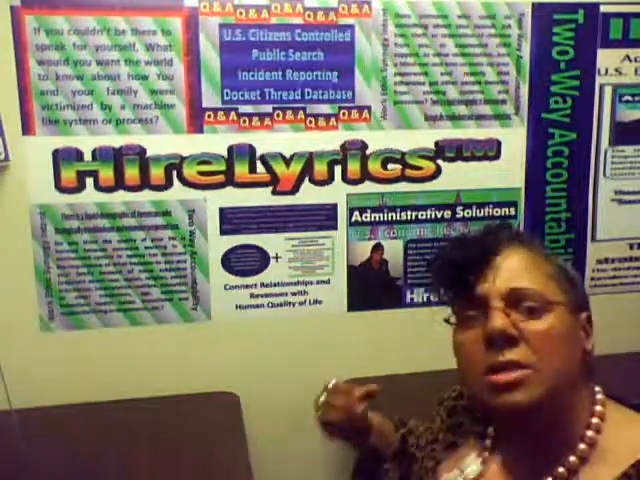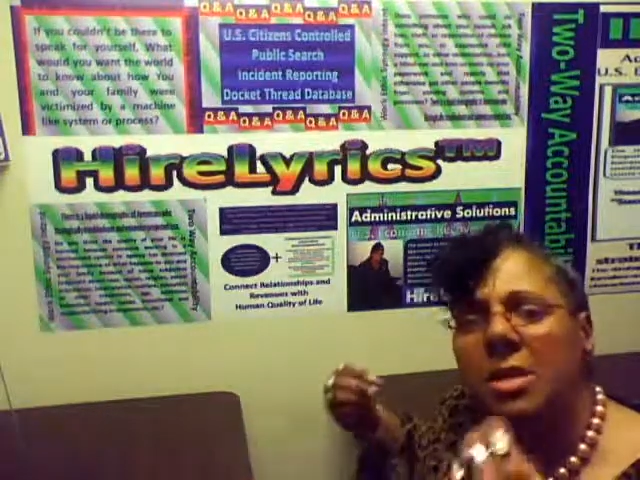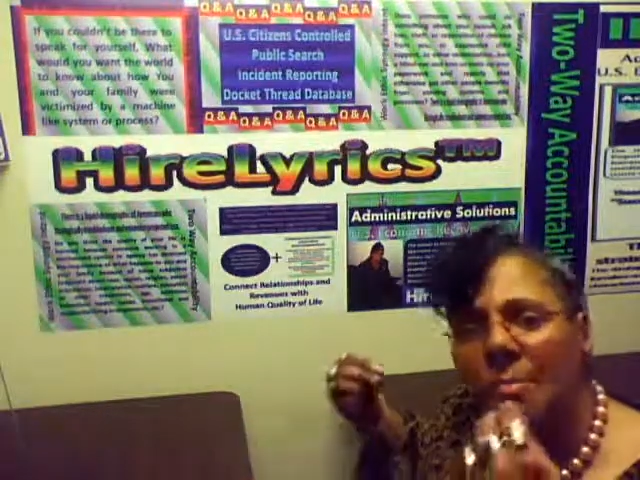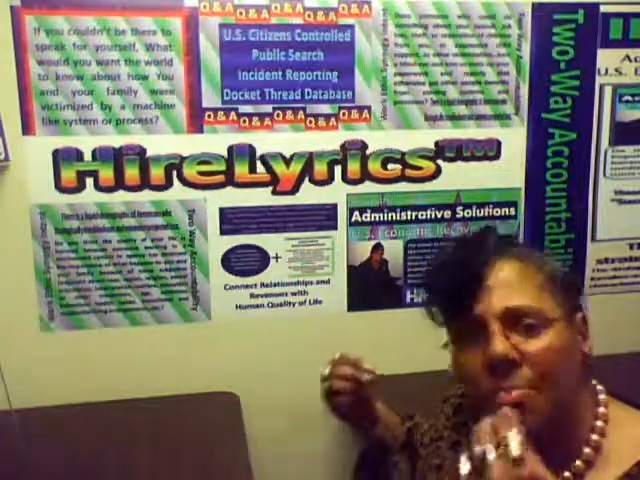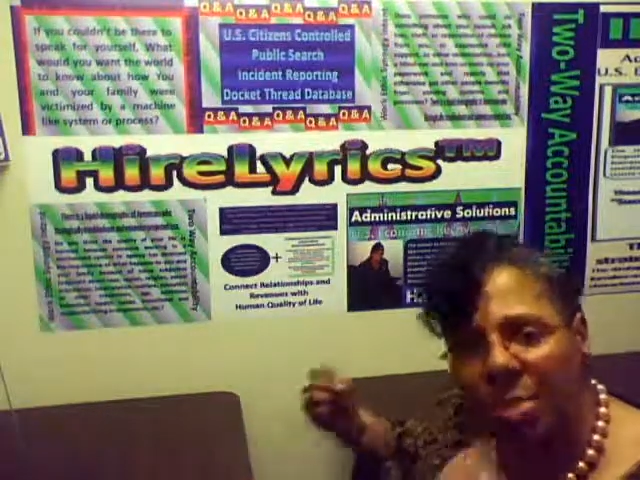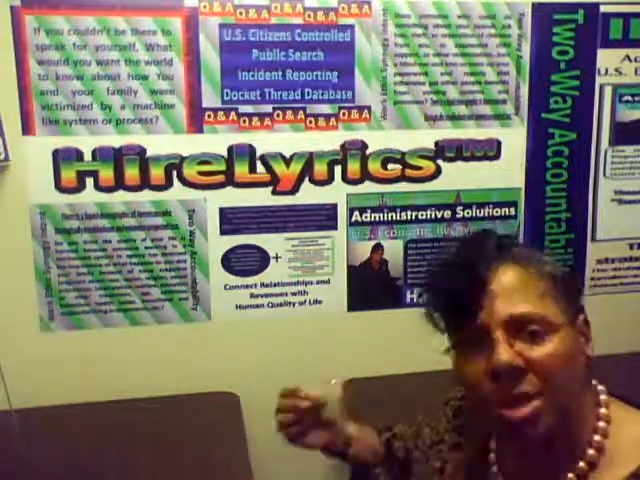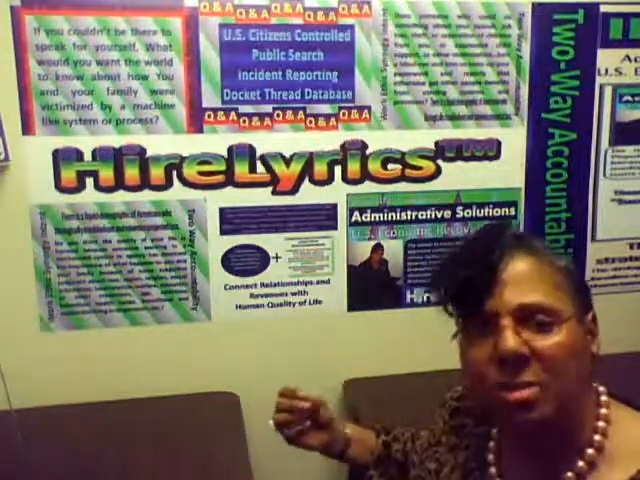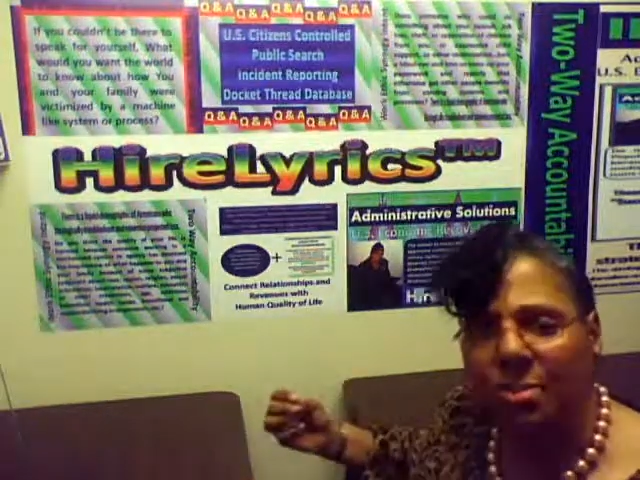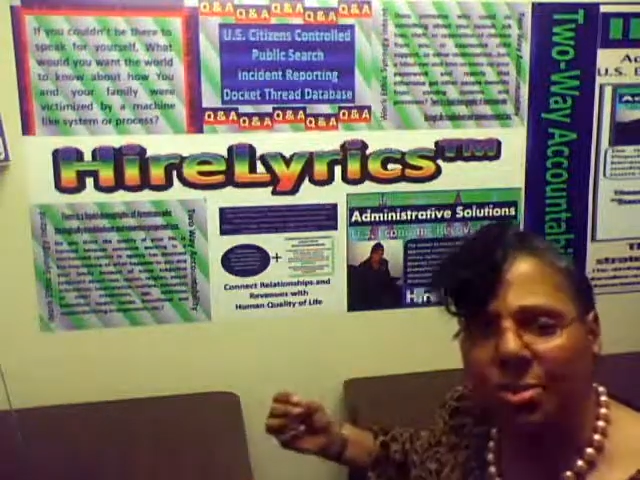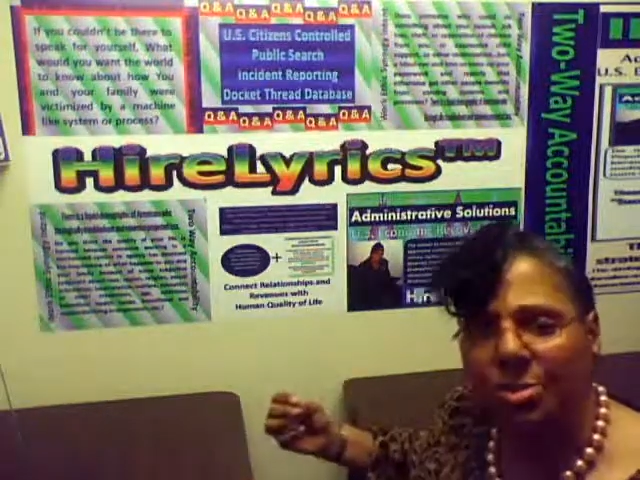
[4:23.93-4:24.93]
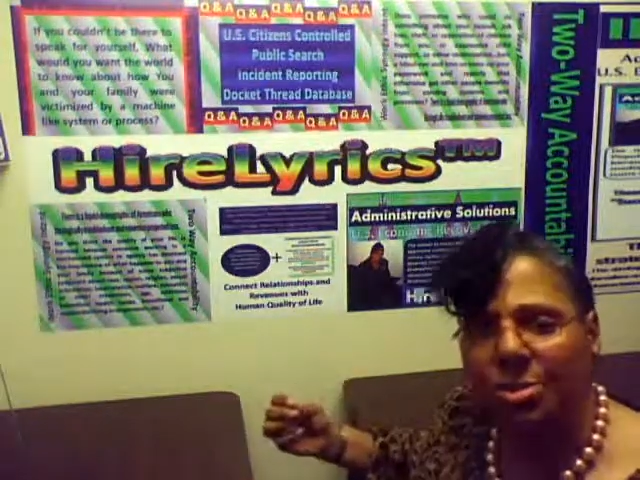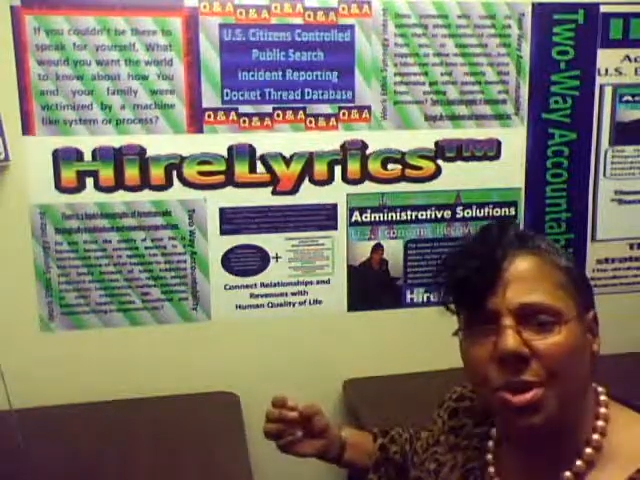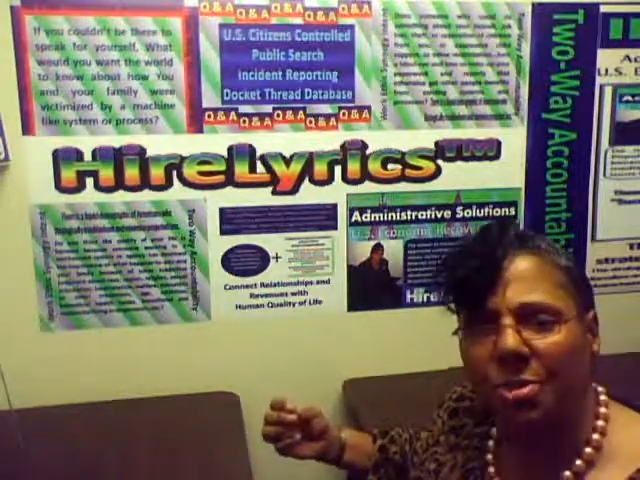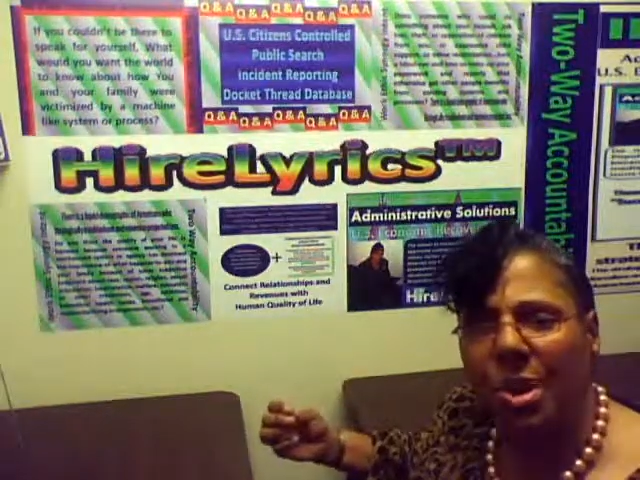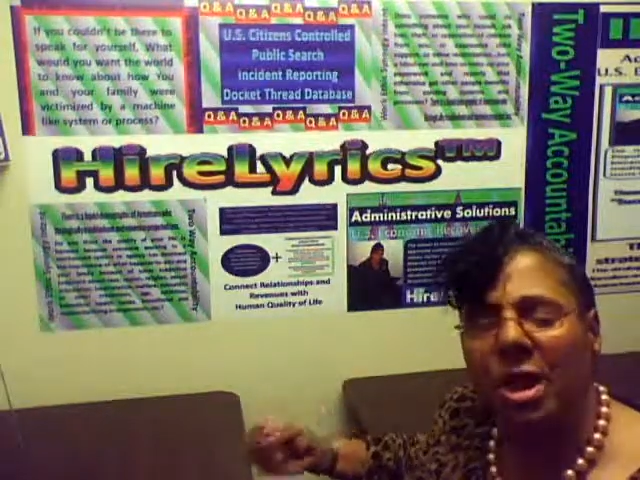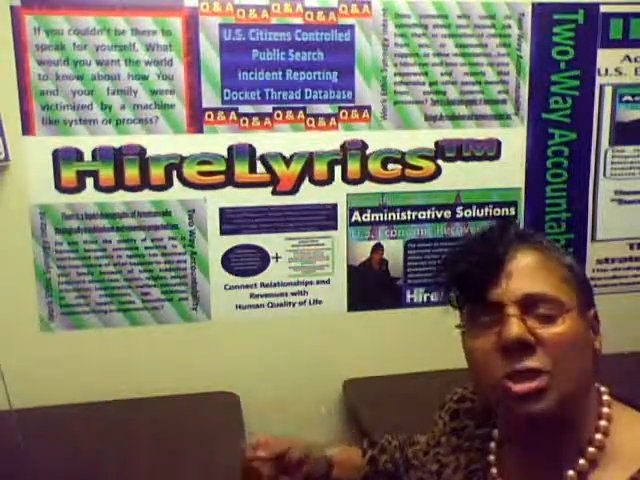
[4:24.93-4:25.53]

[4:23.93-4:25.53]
some principles, all right?